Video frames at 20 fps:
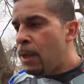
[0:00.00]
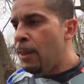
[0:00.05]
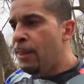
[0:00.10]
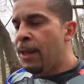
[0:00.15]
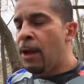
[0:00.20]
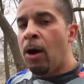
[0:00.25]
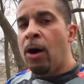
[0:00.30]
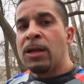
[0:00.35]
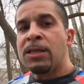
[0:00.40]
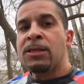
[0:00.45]

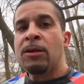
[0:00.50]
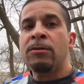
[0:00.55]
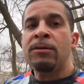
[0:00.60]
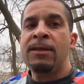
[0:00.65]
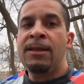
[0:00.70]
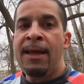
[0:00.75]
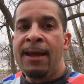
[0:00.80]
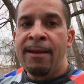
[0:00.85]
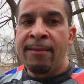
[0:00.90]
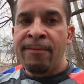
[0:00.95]
they also
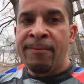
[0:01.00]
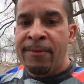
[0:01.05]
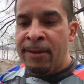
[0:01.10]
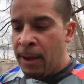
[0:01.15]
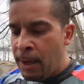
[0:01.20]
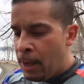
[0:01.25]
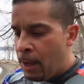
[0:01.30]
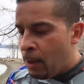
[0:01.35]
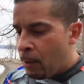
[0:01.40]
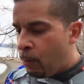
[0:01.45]
lived
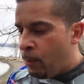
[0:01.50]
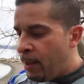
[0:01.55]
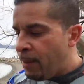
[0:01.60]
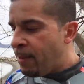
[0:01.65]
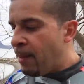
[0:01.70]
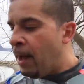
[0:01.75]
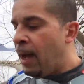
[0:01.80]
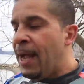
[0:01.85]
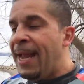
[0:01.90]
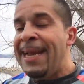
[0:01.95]

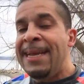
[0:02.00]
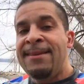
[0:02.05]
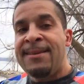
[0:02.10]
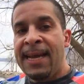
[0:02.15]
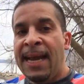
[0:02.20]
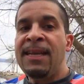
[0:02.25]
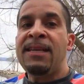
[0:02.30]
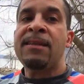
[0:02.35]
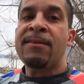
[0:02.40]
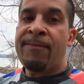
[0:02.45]
with
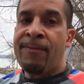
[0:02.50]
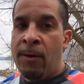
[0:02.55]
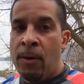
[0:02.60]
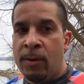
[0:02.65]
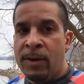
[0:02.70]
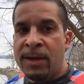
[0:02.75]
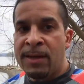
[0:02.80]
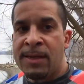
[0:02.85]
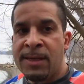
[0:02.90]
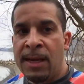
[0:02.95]
intense
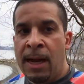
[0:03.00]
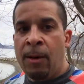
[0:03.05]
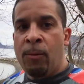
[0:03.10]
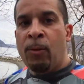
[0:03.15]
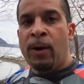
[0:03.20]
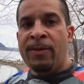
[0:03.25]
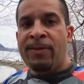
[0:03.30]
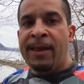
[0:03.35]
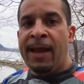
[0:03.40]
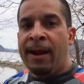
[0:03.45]
focus on
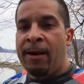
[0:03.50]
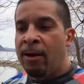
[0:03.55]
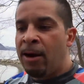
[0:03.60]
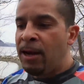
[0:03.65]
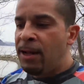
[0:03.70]
what the